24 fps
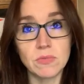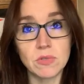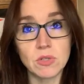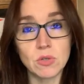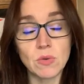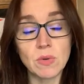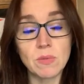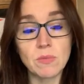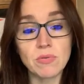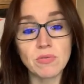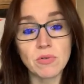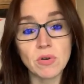
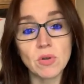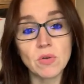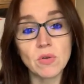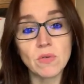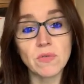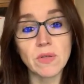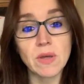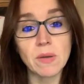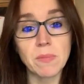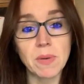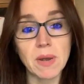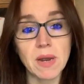improve
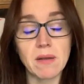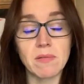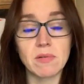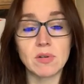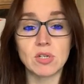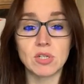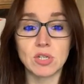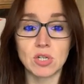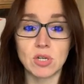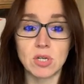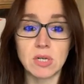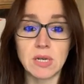their parent
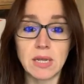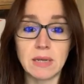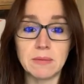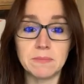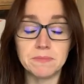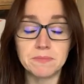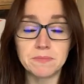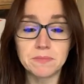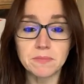journey.